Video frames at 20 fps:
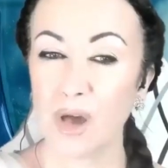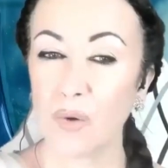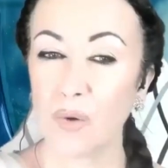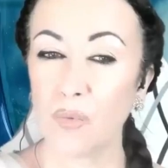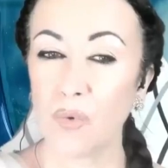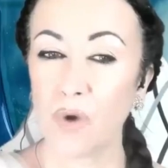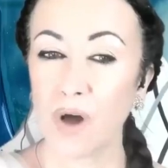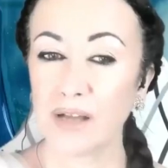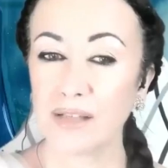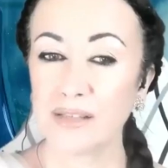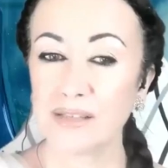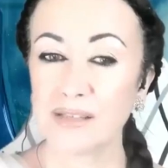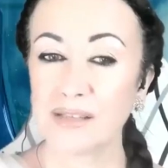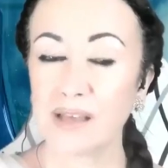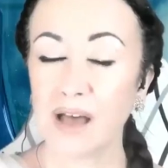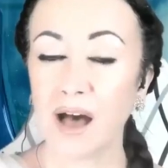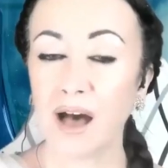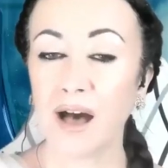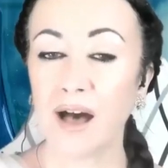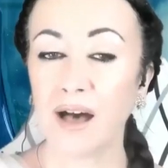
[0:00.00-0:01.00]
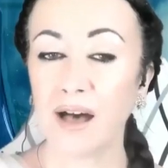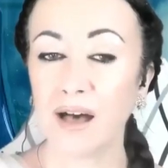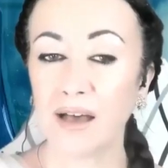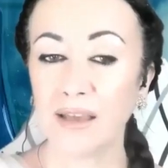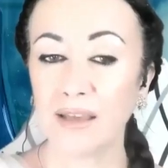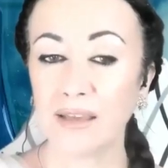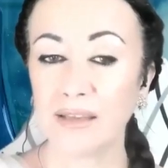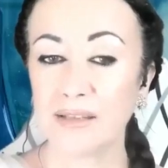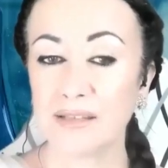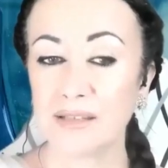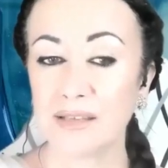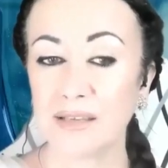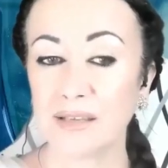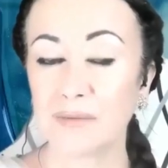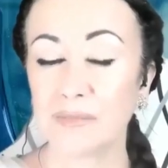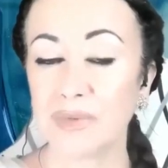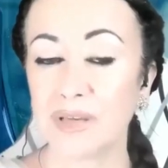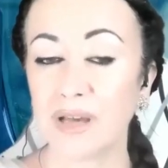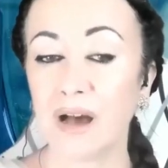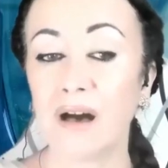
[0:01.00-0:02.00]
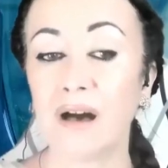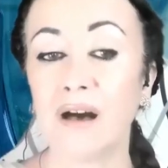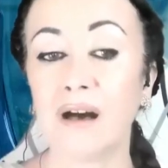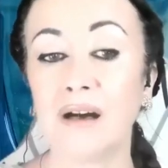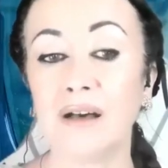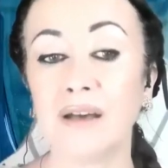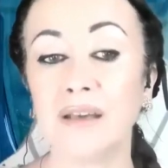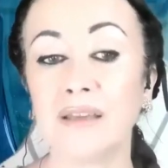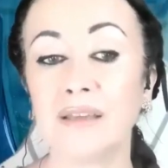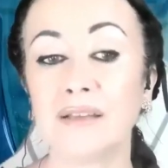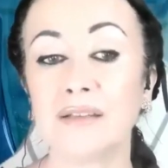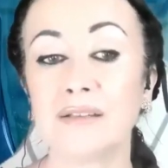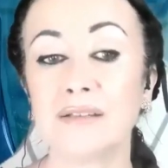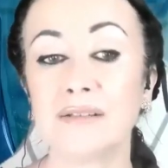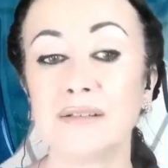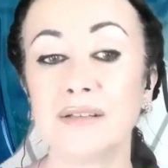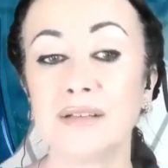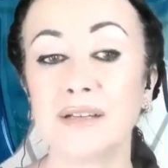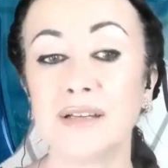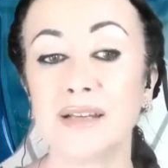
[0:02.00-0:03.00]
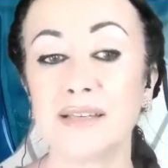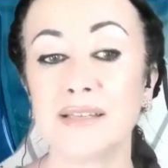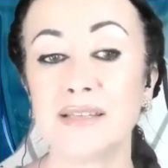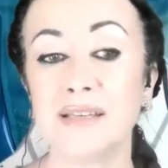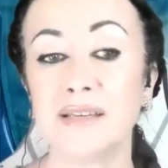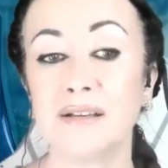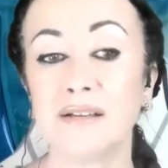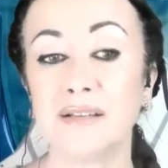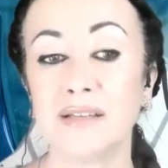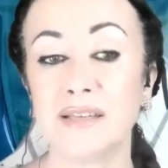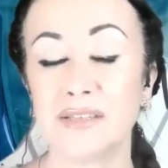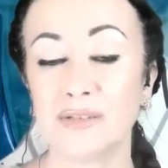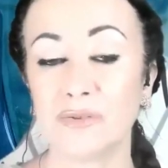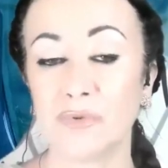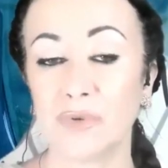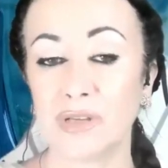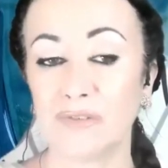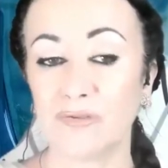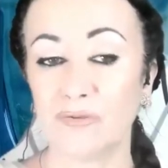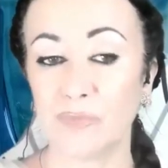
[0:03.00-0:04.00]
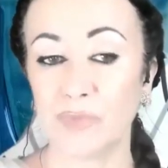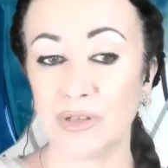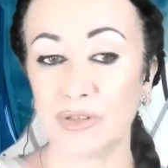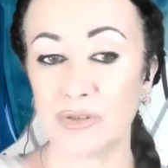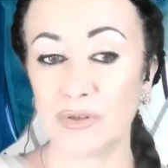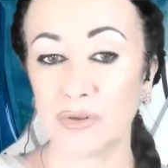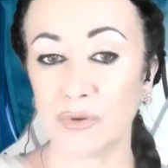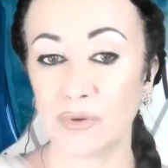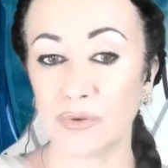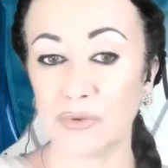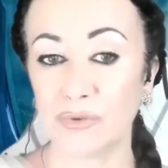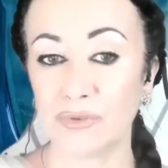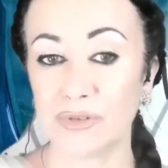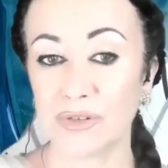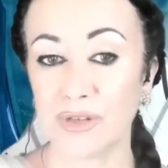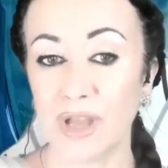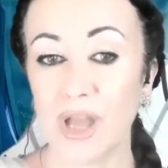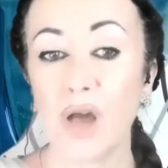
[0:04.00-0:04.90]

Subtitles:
what's hiding behind the classical history you've been told.